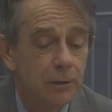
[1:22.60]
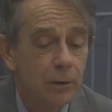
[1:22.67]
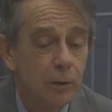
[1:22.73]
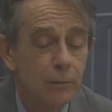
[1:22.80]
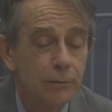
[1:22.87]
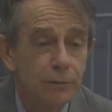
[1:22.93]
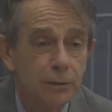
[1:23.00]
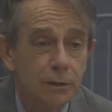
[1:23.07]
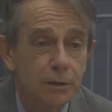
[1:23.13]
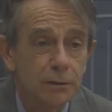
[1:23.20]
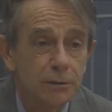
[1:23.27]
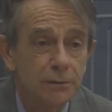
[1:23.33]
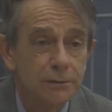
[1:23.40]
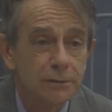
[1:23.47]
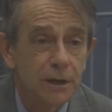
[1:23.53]

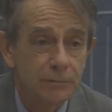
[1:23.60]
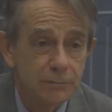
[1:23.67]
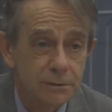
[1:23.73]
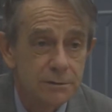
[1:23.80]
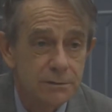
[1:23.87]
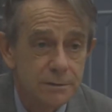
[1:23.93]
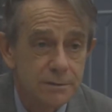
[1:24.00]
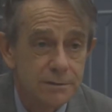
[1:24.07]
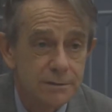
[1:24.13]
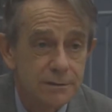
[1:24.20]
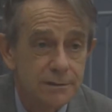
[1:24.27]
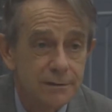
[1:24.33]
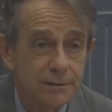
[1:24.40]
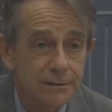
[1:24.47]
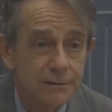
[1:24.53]
overall governance
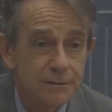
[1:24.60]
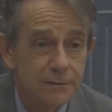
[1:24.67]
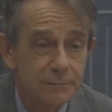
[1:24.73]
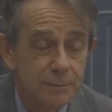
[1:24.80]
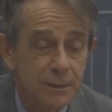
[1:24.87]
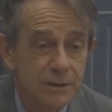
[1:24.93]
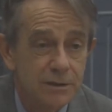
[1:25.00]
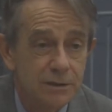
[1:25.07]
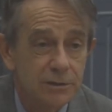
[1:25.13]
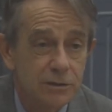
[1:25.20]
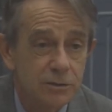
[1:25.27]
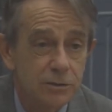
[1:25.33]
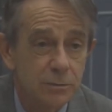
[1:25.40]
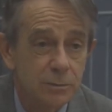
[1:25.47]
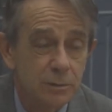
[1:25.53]
to basically
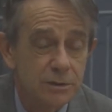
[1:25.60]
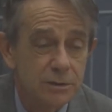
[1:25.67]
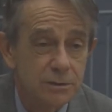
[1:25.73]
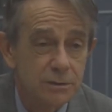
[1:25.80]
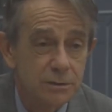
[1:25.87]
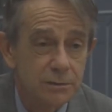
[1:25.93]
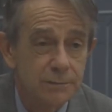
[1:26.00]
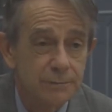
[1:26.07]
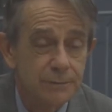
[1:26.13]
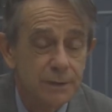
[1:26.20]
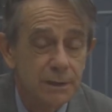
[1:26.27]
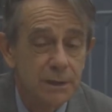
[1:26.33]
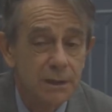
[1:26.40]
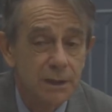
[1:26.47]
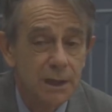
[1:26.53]
determine what to do.
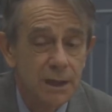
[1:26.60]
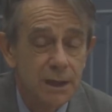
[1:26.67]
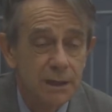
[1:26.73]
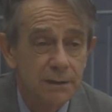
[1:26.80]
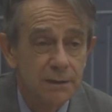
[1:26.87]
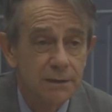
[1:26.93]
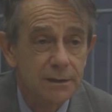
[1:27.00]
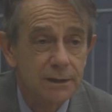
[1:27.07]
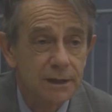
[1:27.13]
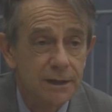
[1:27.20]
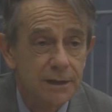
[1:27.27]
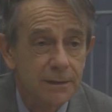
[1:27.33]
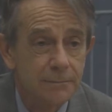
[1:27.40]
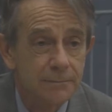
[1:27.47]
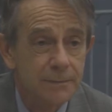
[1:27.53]
And
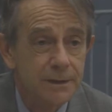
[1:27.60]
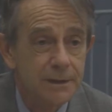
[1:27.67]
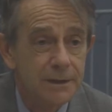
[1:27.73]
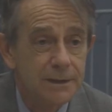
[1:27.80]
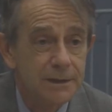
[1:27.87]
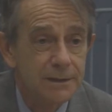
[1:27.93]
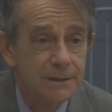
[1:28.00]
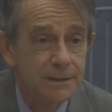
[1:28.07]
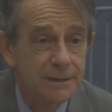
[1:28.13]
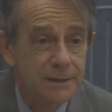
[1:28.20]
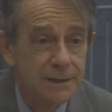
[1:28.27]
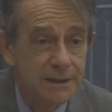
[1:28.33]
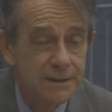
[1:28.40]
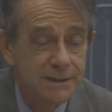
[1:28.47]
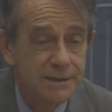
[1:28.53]

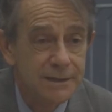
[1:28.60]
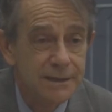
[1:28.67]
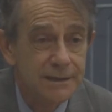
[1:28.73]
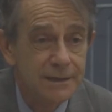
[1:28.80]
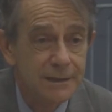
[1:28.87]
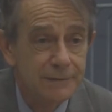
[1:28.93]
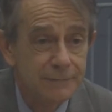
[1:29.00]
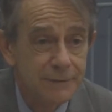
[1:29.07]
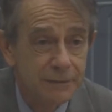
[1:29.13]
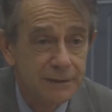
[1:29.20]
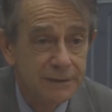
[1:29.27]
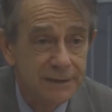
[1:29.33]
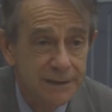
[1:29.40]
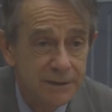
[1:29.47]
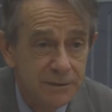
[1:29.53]
yes, in a very
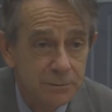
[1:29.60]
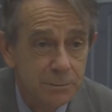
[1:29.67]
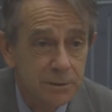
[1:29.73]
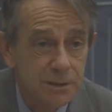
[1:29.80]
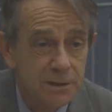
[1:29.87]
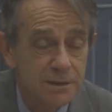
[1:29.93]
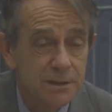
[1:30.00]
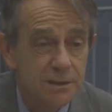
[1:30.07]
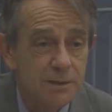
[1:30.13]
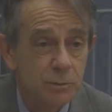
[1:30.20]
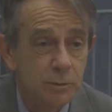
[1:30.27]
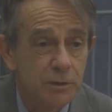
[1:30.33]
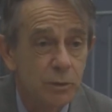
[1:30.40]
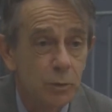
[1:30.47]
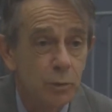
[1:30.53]
linear process
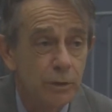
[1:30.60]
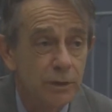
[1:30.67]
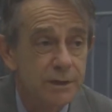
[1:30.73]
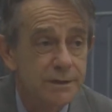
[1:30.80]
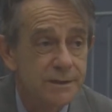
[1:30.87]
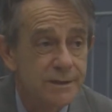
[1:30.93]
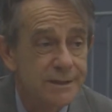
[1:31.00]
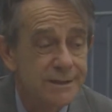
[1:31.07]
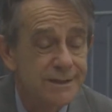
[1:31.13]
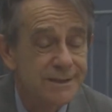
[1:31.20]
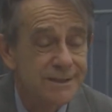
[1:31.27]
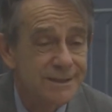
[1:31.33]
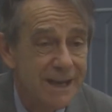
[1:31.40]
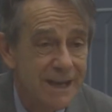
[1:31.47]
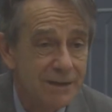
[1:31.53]
where the work is
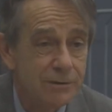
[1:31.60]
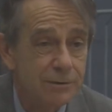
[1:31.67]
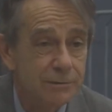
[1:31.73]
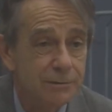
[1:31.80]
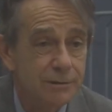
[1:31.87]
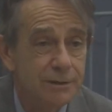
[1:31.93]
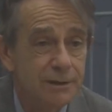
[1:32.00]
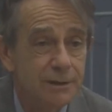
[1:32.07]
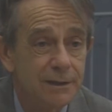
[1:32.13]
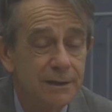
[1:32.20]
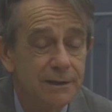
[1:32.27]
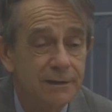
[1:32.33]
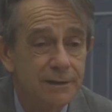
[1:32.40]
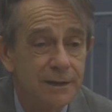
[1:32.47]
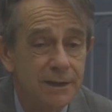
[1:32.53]
standard,
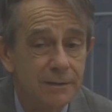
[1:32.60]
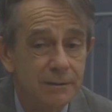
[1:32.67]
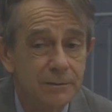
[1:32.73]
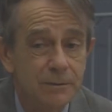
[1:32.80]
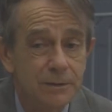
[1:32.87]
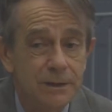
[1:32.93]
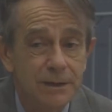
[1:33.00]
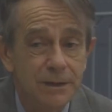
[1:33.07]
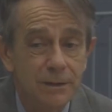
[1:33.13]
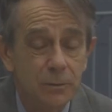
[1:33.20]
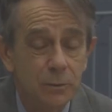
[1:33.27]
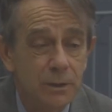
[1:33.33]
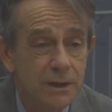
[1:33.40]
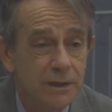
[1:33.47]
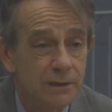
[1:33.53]
then
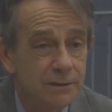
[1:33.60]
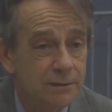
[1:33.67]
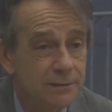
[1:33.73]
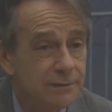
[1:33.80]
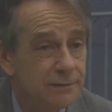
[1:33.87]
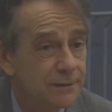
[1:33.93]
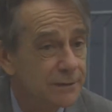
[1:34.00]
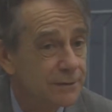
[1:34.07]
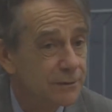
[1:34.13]
we can